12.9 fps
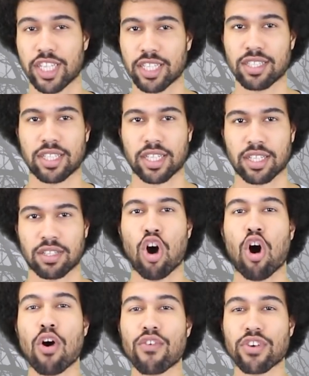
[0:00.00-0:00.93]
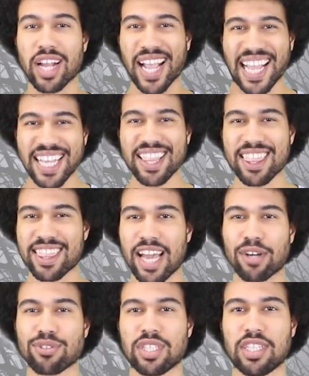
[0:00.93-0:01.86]
Gilding. Over
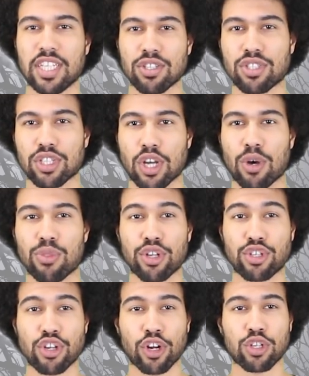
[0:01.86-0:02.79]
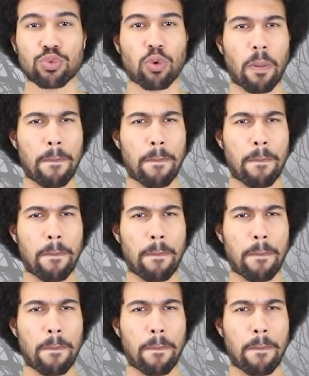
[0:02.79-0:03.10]
8,000 years ago, the Turks were